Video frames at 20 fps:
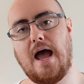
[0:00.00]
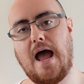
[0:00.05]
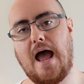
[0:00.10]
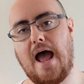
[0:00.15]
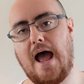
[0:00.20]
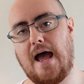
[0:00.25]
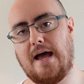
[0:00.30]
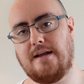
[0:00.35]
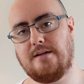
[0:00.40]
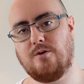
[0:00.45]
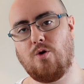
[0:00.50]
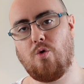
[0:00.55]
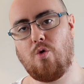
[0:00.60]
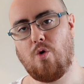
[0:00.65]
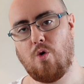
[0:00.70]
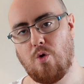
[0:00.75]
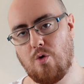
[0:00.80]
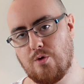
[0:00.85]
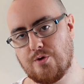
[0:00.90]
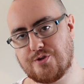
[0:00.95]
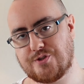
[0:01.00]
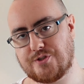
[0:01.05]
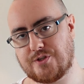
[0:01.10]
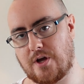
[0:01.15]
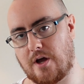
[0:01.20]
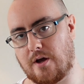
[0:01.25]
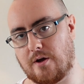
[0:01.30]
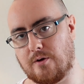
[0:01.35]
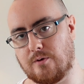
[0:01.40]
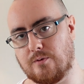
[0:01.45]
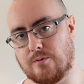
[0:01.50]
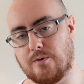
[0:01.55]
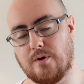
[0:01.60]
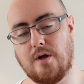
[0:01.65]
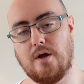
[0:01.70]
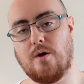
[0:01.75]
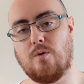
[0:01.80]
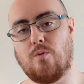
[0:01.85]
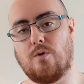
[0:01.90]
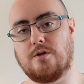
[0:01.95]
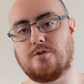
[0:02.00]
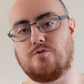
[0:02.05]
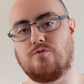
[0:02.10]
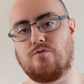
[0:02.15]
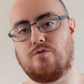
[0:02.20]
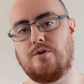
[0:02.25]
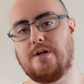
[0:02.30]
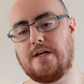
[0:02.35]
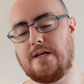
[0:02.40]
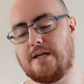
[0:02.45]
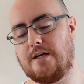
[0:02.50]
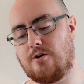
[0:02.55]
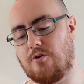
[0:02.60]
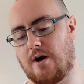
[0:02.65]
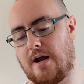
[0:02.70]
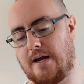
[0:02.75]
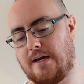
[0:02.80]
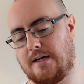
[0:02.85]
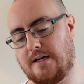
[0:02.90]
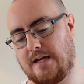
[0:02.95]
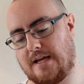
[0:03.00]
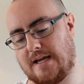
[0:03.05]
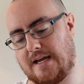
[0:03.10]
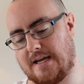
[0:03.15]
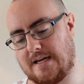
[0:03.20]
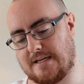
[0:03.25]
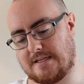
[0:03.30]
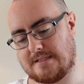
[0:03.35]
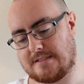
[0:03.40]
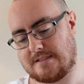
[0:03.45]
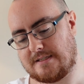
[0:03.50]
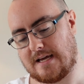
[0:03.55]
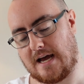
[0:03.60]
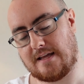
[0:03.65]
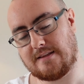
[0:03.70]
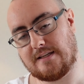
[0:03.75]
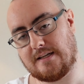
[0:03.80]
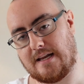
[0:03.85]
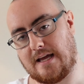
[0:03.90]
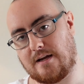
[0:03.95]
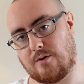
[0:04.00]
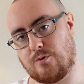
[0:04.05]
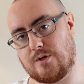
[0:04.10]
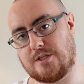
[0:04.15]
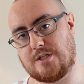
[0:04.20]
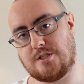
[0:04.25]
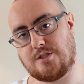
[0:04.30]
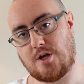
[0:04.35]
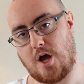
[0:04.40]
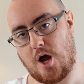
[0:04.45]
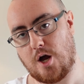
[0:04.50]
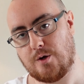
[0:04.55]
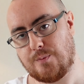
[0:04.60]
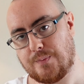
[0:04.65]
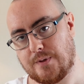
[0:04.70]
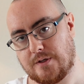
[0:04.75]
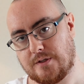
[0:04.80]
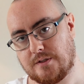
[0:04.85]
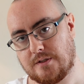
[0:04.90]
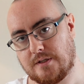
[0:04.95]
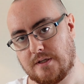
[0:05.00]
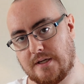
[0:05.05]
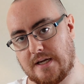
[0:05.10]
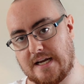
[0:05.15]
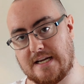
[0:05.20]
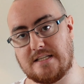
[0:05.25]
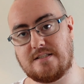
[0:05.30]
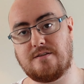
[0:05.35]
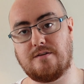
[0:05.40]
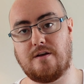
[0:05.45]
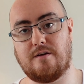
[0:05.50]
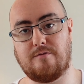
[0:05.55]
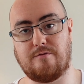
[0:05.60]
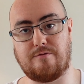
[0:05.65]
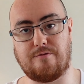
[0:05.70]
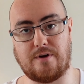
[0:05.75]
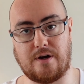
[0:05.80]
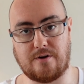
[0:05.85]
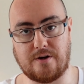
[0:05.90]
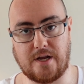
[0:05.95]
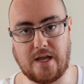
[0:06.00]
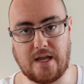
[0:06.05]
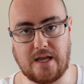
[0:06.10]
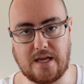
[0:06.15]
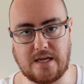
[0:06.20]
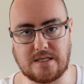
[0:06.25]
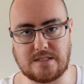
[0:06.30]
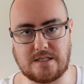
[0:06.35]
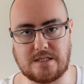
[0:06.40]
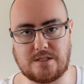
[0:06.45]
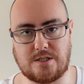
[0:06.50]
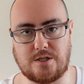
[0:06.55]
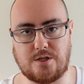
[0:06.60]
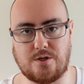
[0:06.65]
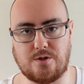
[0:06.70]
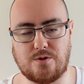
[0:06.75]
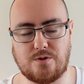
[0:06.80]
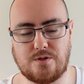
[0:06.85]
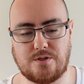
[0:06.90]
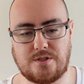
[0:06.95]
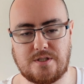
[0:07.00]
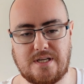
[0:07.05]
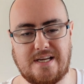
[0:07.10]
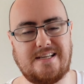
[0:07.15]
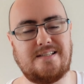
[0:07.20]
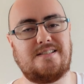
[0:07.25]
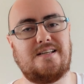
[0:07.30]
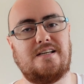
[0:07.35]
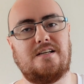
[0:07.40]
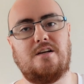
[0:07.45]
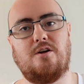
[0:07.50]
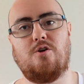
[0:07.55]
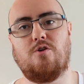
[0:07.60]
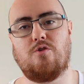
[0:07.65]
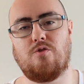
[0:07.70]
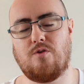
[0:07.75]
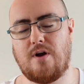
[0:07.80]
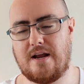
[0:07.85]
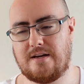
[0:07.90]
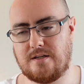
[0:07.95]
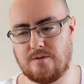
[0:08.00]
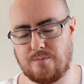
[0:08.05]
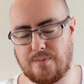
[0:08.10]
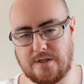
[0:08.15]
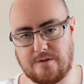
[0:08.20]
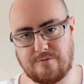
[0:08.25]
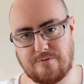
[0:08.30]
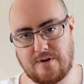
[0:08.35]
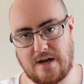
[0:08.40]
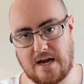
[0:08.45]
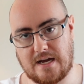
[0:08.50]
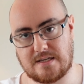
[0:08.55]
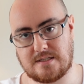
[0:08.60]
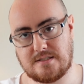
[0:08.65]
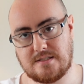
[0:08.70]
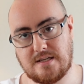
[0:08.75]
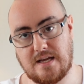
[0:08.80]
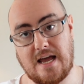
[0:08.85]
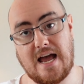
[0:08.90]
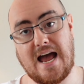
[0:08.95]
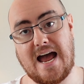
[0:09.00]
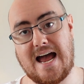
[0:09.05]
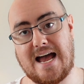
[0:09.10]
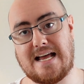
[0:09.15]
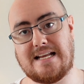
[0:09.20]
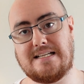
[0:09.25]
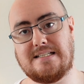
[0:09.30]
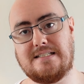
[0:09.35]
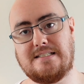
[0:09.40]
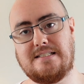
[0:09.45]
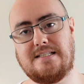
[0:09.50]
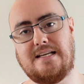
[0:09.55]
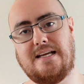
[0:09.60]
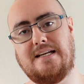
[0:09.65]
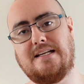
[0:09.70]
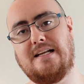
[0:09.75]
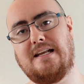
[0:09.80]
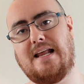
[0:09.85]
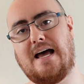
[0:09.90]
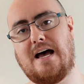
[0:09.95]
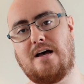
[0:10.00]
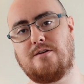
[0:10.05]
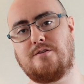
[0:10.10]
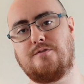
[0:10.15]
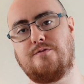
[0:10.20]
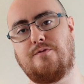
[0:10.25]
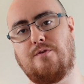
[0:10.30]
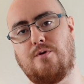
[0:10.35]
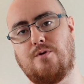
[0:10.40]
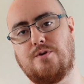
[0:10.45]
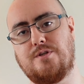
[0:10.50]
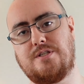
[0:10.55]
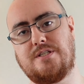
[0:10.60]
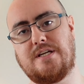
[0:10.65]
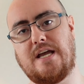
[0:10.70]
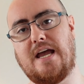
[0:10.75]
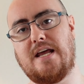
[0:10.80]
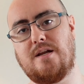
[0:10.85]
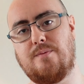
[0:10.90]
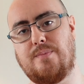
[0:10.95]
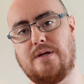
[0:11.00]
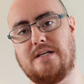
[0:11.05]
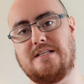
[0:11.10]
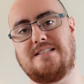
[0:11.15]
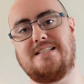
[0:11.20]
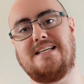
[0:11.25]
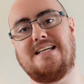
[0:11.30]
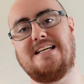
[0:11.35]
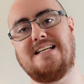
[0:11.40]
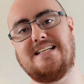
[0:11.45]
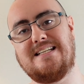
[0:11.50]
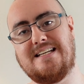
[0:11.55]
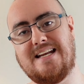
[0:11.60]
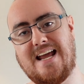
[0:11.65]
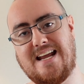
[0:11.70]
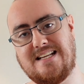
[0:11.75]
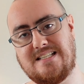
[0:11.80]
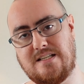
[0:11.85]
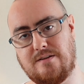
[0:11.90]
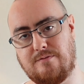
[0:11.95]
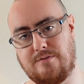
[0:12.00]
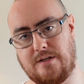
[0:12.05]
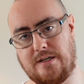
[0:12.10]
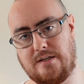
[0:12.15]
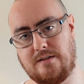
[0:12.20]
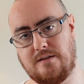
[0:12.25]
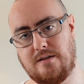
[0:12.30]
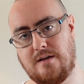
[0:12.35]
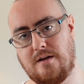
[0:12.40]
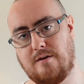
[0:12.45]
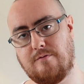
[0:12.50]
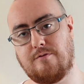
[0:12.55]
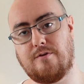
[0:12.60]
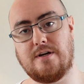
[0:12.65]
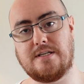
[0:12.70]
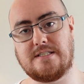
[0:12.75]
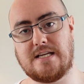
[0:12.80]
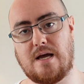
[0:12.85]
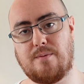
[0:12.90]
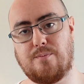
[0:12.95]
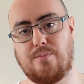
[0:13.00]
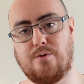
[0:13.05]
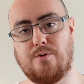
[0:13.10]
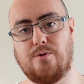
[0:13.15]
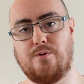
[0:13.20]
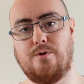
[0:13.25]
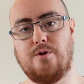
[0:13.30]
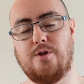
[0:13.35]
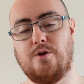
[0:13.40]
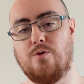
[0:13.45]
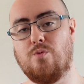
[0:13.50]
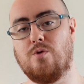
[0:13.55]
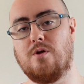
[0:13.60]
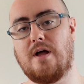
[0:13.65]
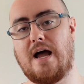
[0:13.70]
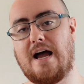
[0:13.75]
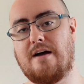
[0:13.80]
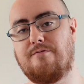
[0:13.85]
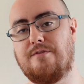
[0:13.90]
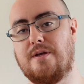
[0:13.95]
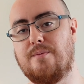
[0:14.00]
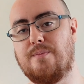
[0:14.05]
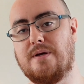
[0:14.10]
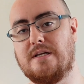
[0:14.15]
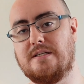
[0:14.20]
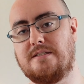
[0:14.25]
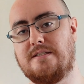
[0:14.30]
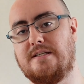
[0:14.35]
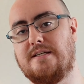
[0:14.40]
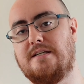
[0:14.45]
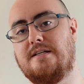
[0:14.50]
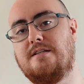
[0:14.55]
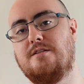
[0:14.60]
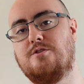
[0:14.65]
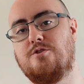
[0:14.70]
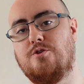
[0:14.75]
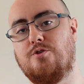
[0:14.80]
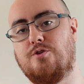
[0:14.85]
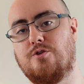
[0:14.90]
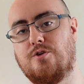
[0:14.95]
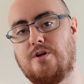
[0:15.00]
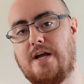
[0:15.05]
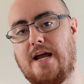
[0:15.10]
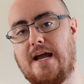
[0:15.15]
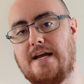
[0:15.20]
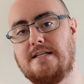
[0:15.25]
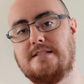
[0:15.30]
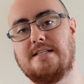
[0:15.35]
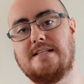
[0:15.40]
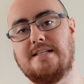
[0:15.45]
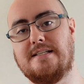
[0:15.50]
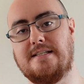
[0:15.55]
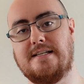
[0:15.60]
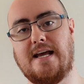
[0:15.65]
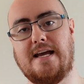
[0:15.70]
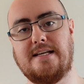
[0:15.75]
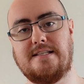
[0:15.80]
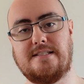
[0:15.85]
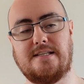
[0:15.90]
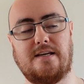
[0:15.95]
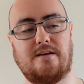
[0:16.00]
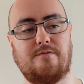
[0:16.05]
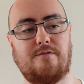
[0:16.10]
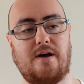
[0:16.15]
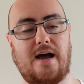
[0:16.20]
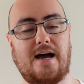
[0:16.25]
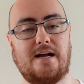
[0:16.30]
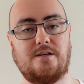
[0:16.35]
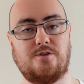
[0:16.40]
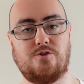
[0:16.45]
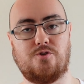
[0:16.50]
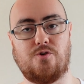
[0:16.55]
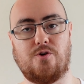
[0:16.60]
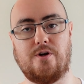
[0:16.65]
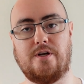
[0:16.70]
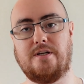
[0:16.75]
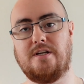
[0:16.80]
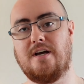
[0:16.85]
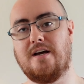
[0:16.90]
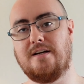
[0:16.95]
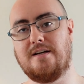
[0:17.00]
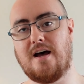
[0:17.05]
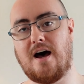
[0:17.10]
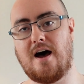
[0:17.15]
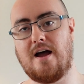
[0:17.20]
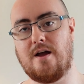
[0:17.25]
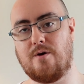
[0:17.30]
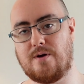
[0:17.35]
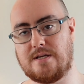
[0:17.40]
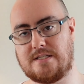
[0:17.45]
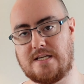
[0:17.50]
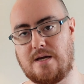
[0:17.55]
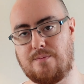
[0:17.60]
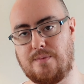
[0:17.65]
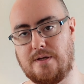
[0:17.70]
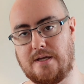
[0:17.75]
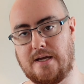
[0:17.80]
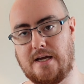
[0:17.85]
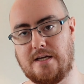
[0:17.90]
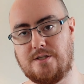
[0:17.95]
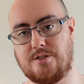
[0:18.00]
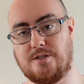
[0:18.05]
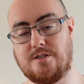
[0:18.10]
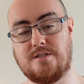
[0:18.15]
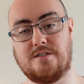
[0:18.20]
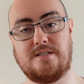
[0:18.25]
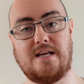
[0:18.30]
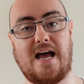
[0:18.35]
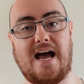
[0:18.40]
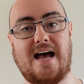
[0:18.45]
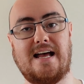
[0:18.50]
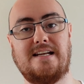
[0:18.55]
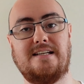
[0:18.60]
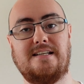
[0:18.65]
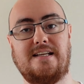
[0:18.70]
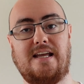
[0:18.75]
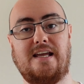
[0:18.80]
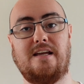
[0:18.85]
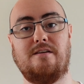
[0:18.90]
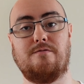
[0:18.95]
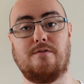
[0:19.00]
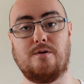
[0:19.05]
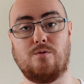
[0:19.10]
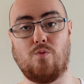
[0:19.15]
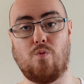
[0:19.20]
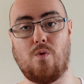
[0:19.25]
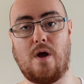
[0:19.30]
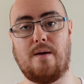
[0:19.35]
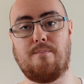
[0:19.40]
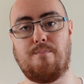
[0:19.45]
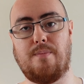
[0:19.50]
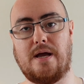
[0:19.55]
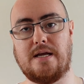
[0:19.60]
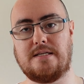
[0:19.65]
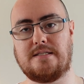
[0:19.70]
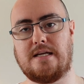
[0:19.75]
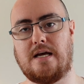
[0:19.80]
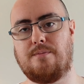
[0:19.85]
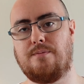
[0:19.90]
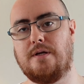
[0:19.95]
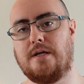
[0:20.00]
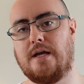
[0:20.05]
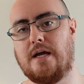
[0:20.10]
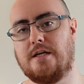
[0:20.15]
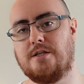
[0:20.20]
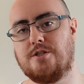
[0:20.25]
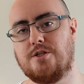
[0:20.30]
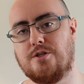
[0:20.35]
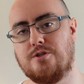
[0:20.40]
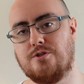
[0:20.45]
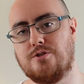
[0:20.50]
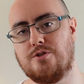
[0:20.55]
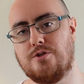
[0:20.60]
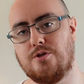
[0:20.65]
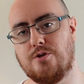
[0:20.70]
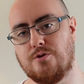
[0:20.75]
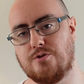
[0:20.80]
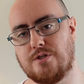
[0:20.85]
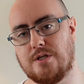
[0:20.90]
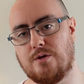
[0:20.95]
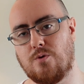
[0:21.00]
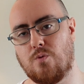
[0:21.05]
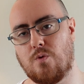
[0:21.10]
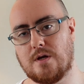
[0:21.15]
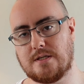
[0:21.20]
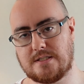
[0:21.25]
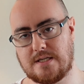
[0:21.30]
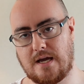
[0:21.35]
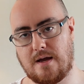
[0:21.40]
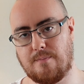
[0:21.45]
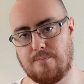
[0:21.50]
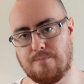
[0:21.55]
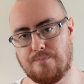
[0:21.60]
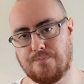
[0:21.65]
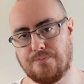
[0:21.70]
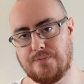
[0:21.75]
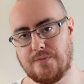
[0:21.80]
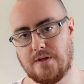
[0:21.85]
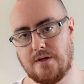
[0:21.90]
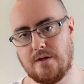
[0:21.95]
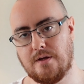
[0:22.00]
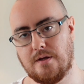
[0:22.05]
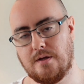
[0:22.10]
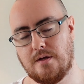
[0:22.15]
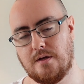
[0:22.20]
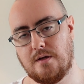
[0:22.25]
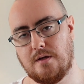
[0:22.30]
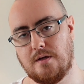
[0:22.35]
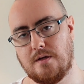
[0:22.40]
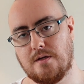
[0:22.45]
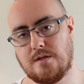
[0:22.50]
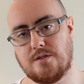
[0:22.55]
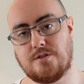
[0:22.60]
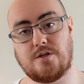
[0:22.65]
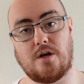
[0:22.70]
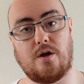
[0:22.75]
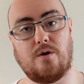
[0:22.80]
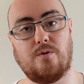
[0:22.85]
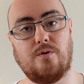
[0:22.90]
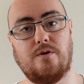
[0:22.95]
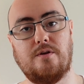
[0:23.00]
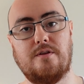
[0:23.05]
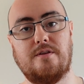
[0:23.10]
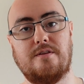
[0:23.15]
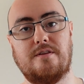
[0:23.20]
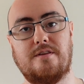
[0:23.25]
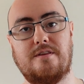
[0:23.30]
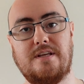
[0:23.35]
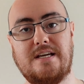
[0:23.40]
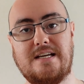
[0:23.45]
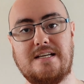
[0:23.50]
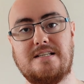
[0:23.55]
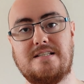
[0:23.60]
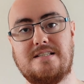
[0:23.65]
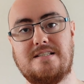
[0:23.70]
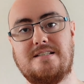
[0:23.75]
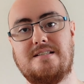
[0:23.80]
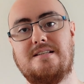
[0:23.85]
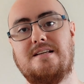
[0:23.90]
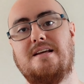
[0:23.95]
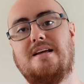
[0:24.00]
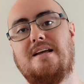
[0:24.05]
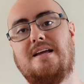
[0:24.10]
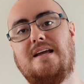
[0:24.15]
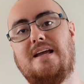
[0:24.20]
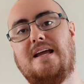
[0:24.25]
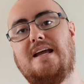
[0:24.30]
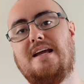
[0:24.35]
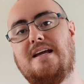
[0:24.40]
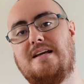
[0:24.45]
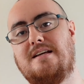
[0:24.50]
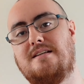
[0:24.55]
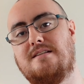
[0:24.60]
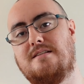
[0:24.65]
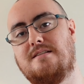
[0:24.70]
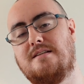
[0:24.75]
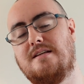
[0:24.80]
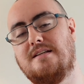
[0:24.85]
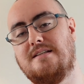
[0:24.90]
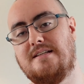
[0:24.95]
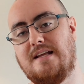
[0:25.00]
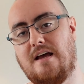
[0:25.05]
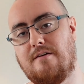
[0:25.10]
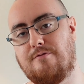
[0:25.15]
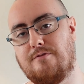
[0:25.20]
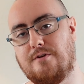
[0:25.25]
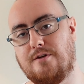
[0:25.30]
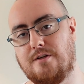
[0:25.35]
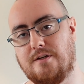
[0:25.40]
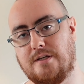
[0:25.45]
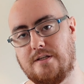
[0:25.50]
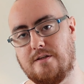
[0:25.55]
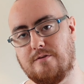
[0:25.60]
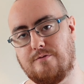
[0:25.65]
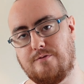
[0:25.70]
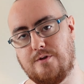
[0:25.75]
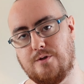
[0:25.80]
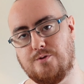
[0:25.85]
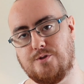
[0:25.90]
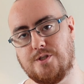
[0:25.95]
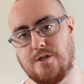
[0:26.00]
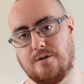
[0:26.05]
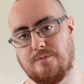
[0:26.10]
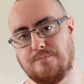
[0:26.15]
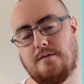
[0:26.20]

And also, what's really great is that the language is open, it's very easy to use, it's incredibly fast, and it allows for scalability natively. For example, you will have the ability to create native Android and iOS applications and even web-based applications using Wasm. So this is definitely the future.